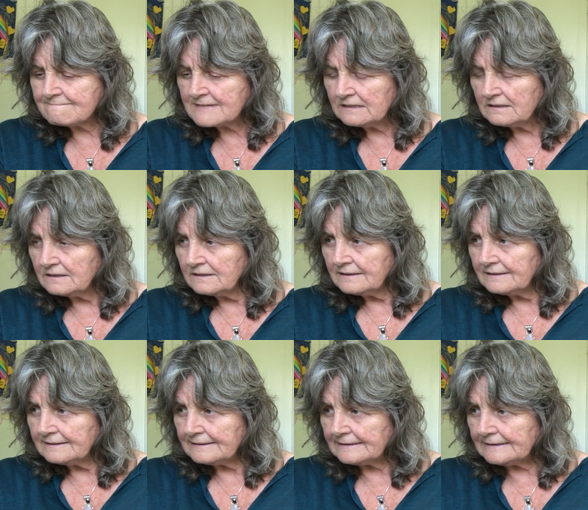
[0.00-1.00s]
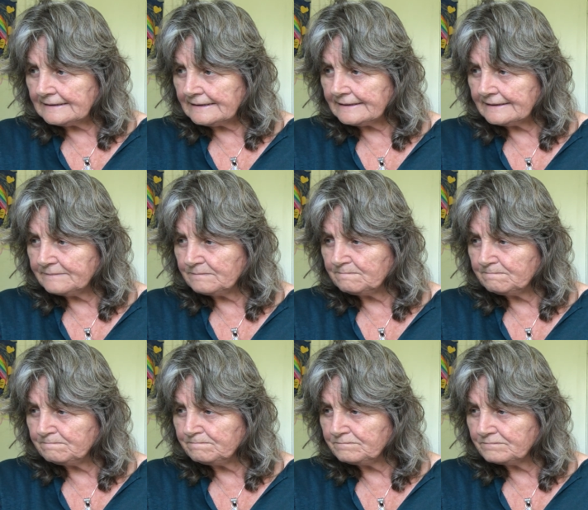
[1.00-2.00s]

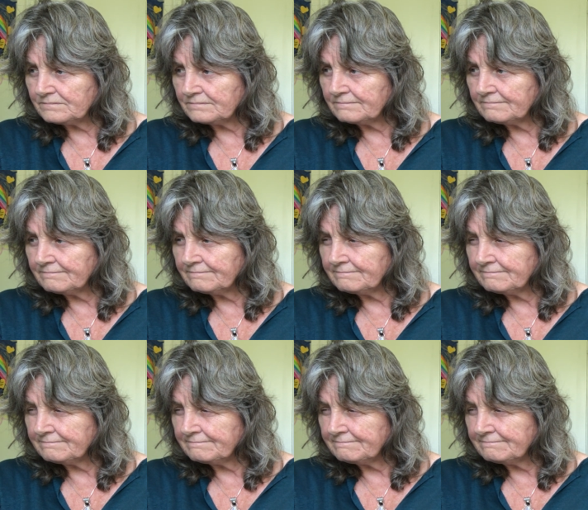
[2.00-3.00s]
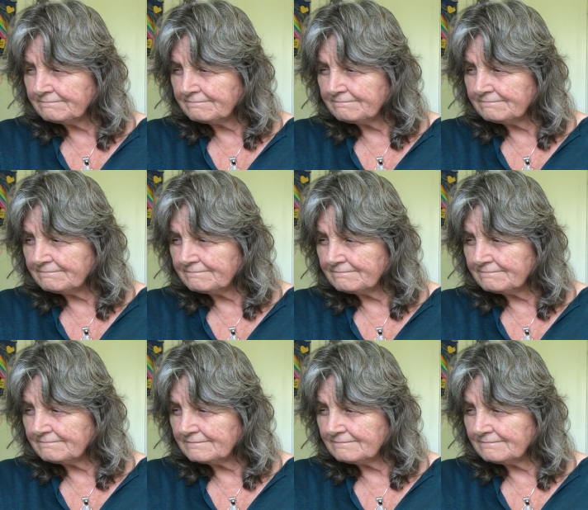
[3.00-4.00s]

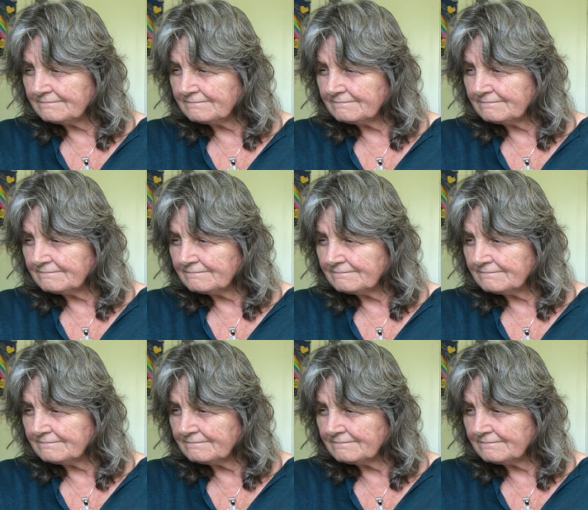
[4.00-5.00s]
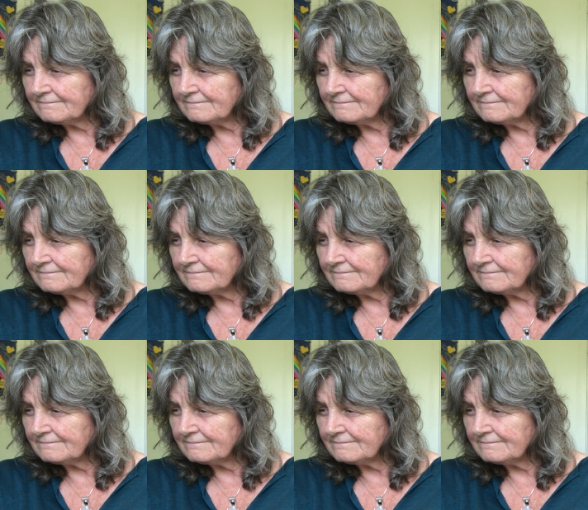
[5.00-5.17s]
Nothing is said.